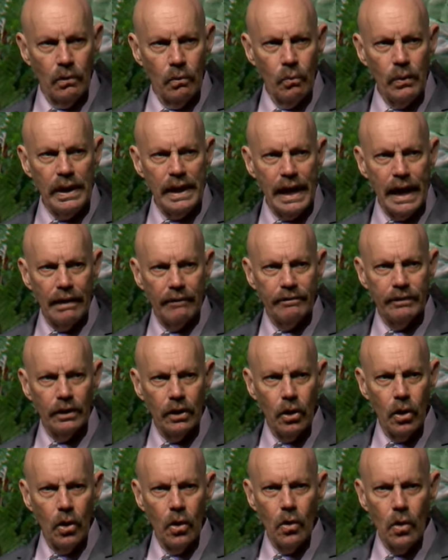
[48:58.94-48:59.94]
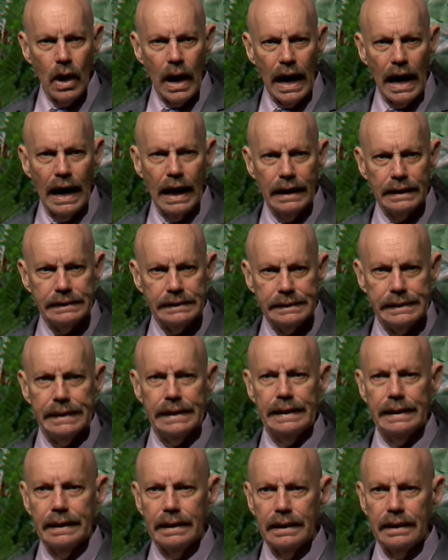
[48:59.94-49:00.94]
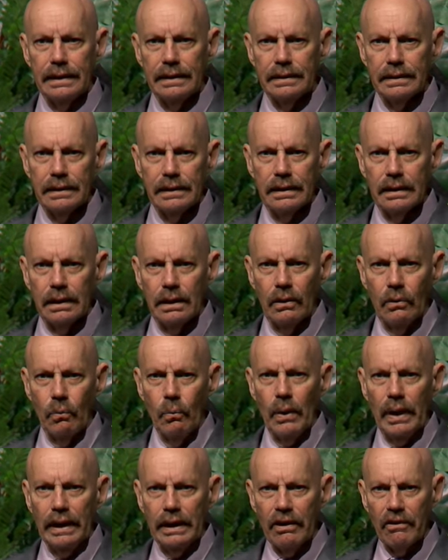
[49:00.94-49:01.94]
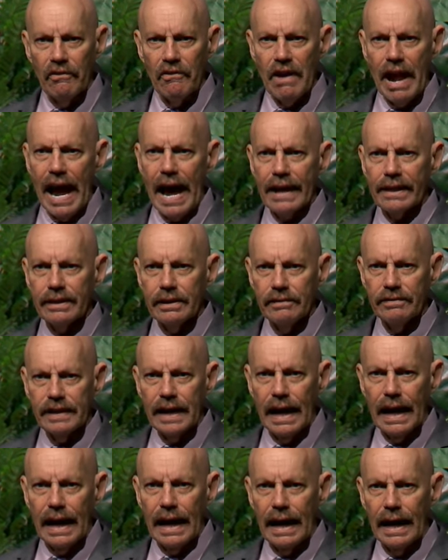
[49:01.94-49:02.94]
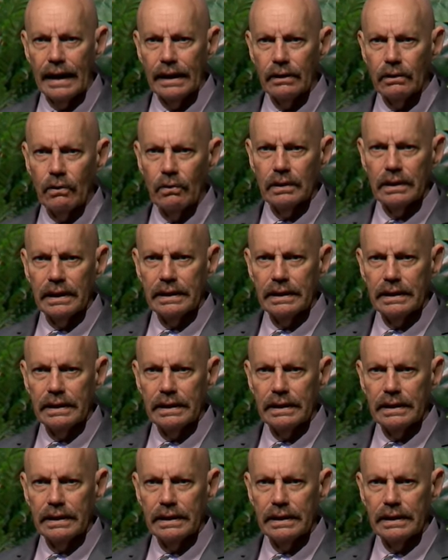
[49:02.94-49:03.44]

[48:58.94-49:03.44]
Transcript: We have no idea when the wrath of God on